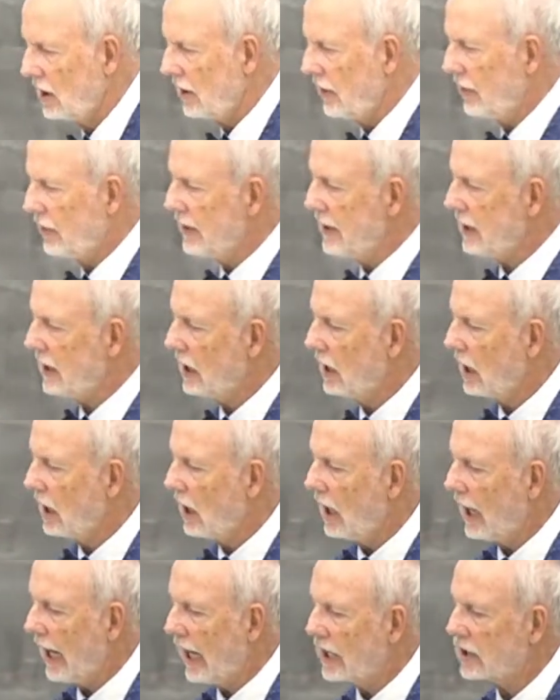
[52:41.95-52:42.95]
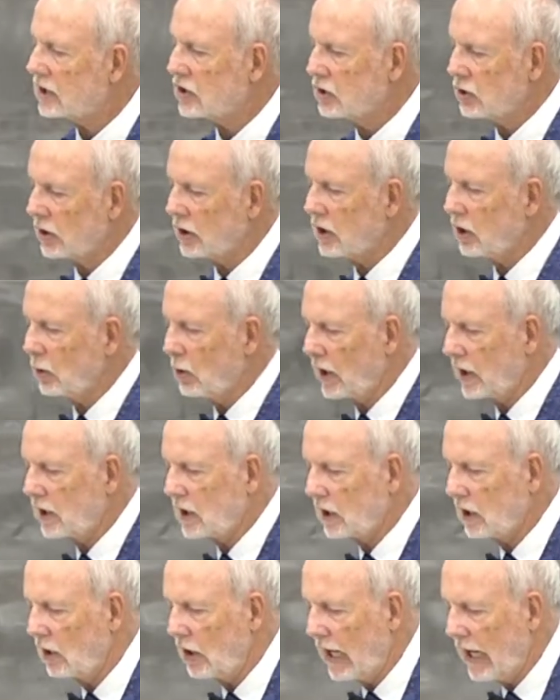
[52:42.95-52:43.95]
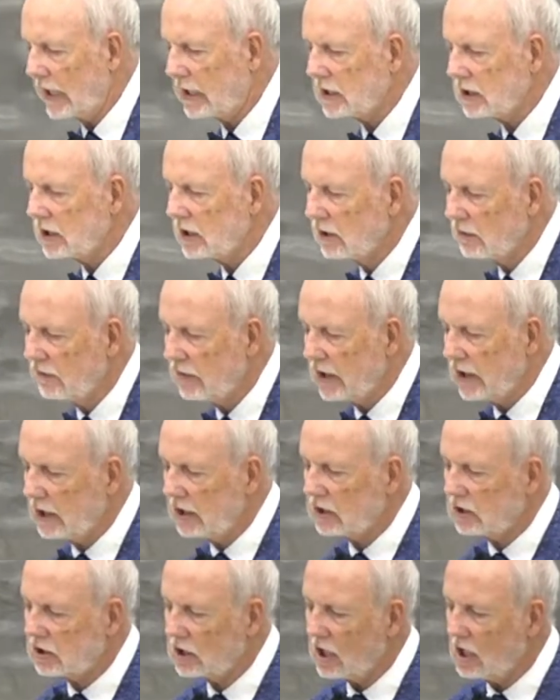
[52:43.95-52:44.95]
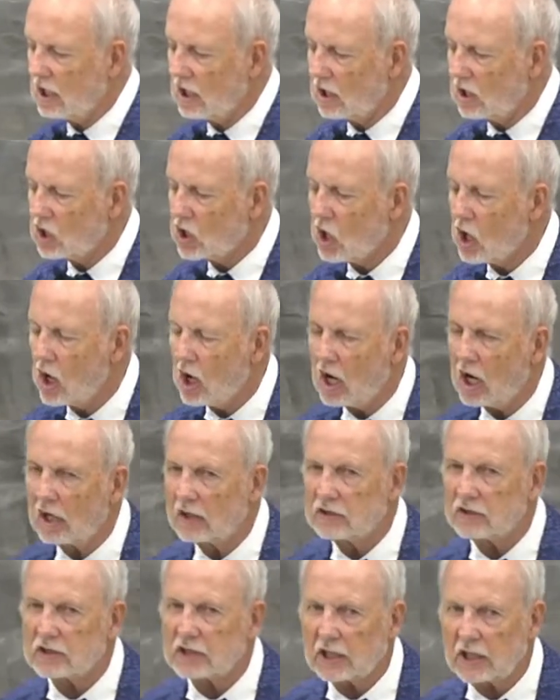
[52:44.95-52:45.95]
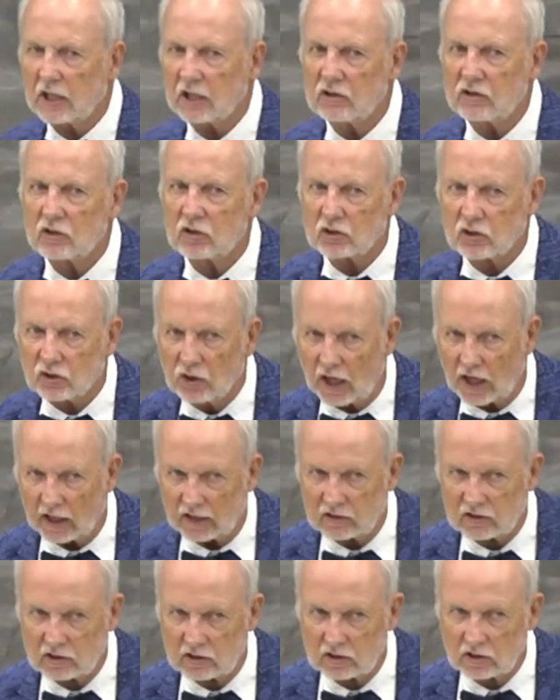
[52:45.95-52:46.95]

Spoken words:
the extracurricular activities cause kids stress.